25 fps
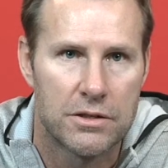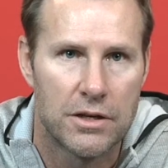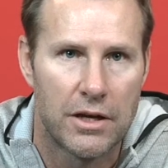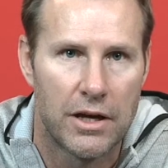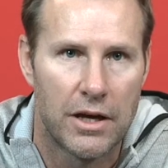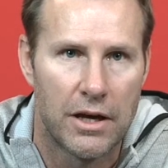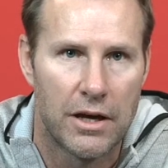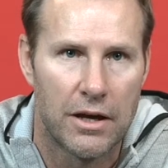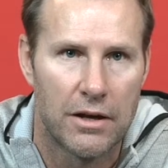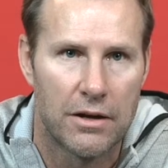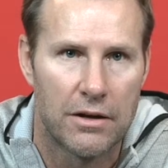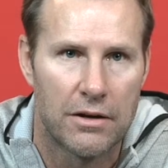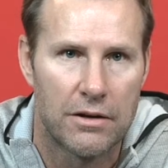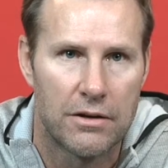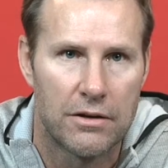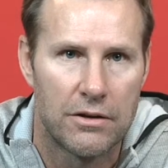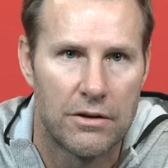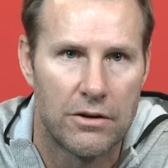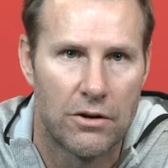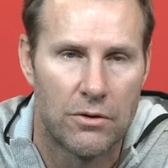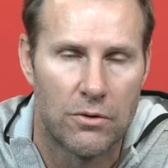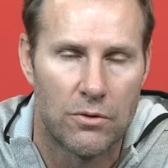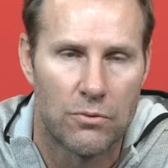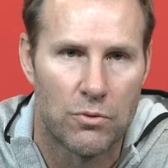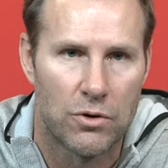And,
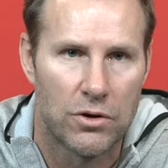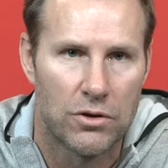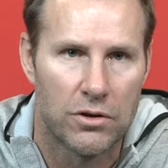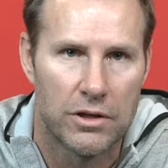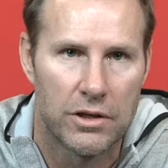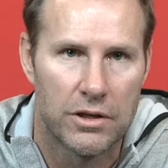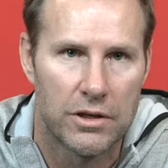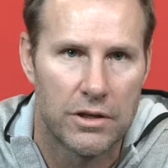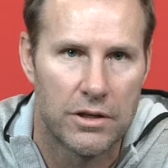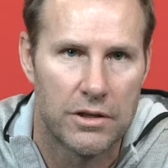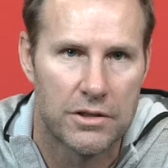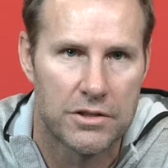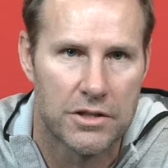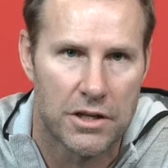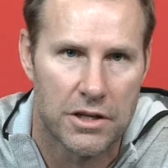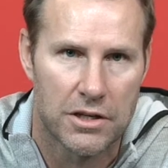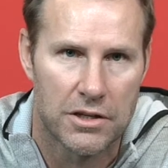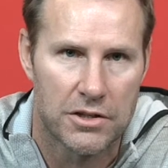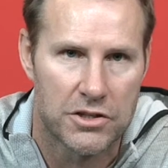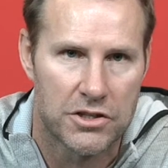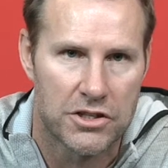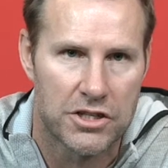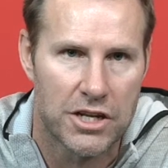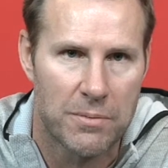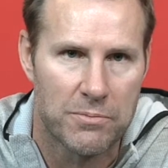you know, really, it's a
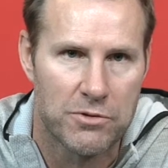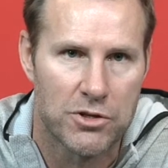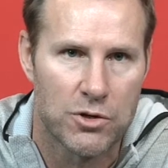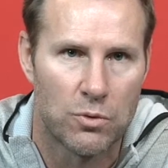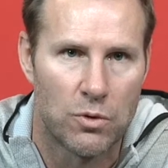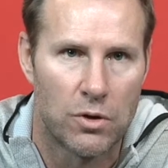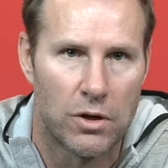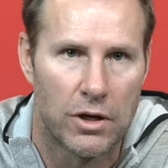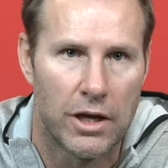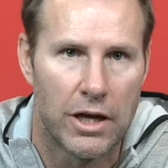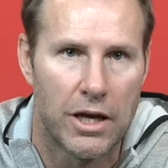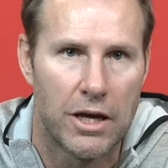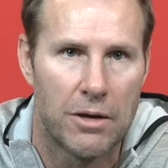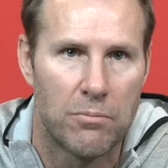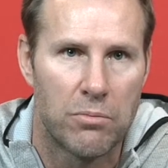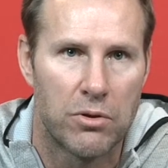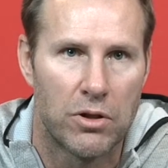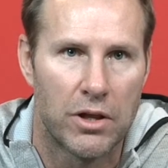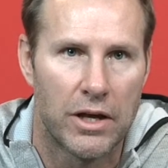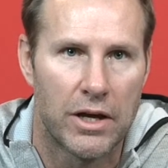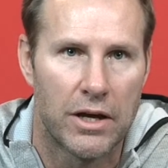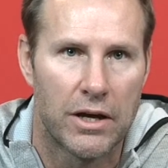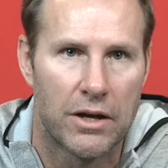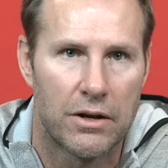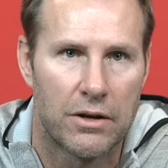conceptual game
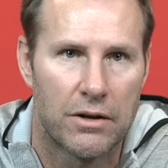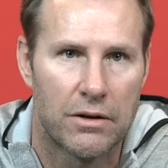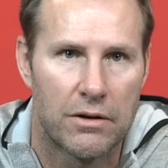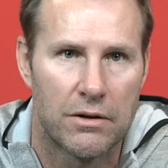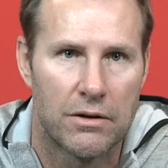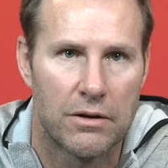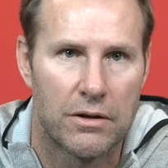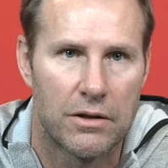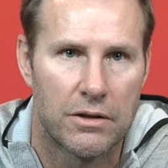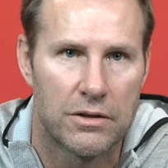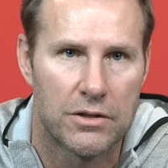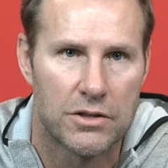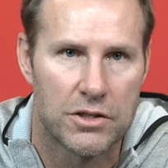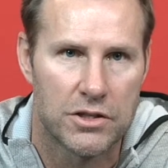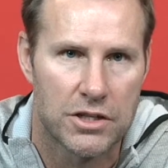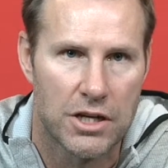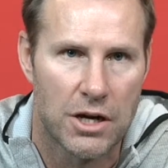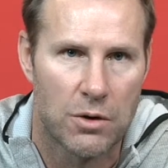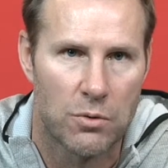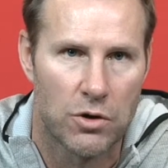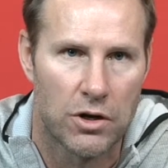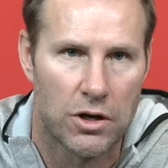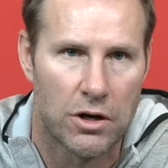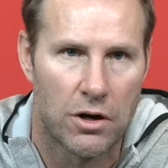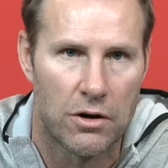plan. This is
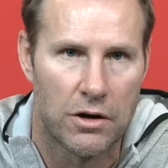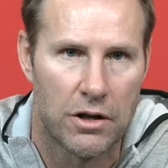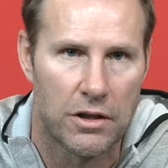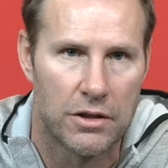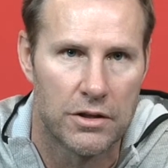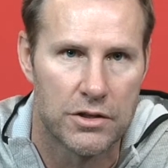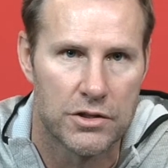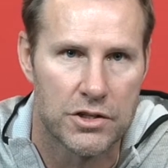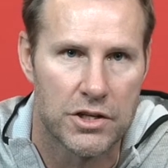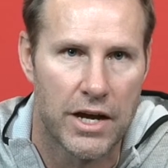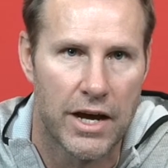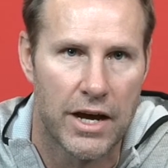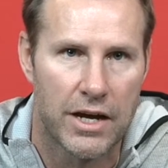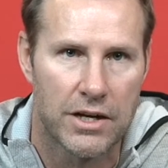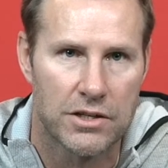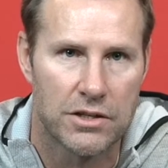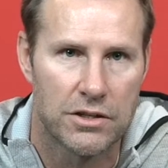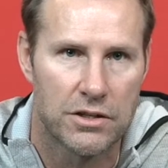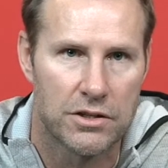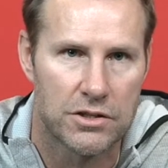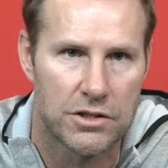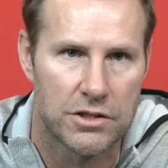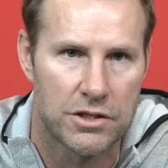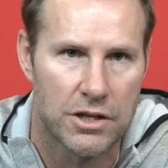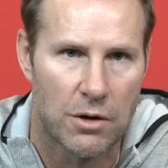how we're guarding this
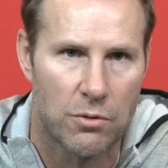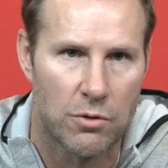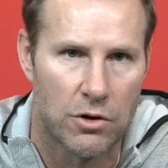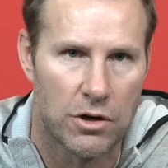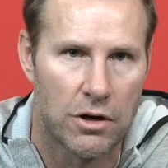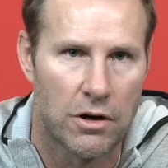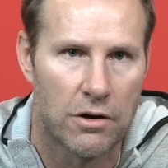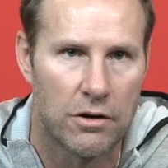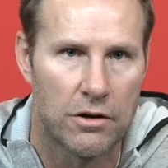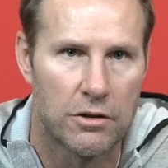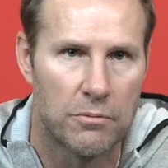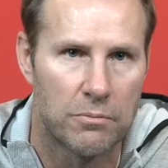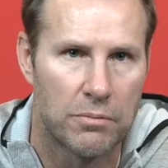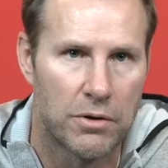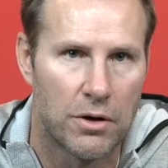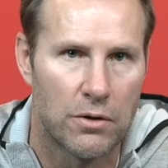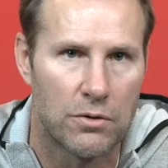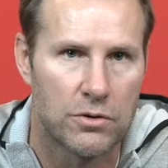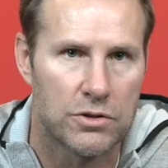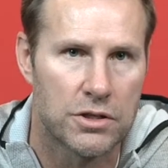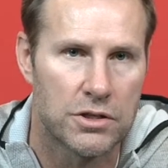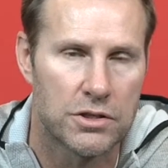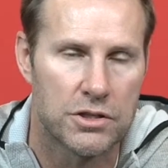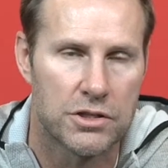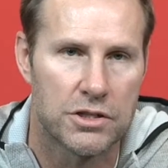action. This is how we're guarding the
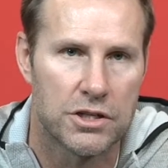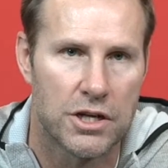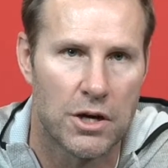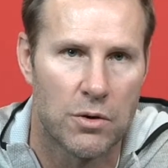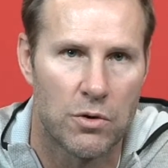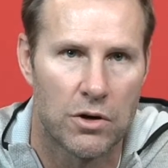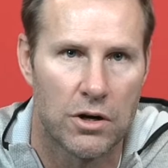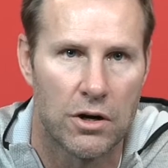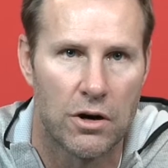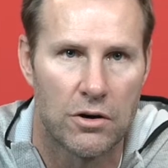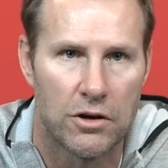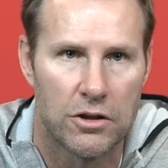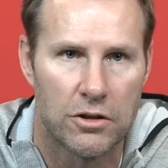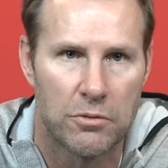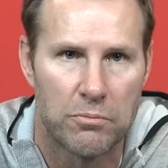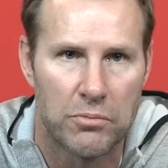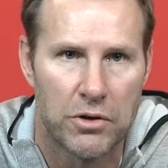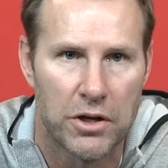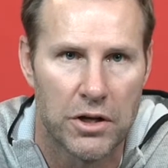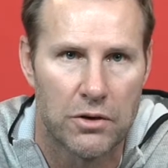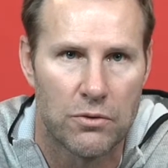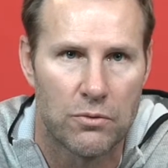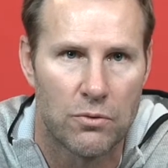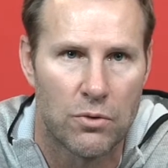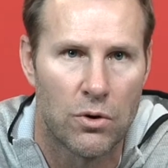post. This is how we're guarding the
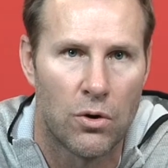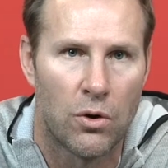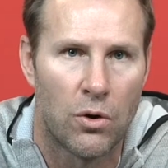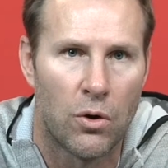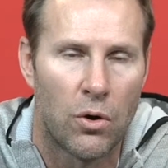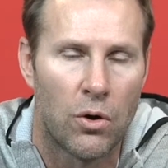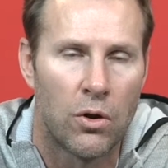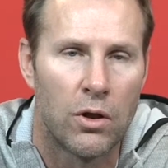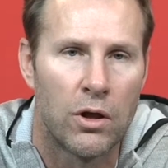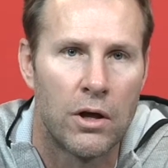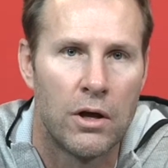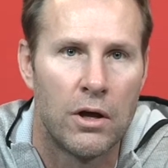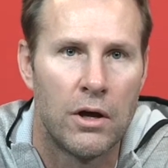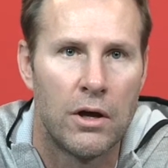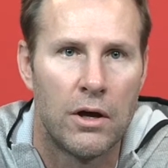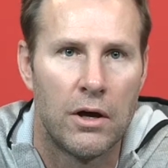pick and roll.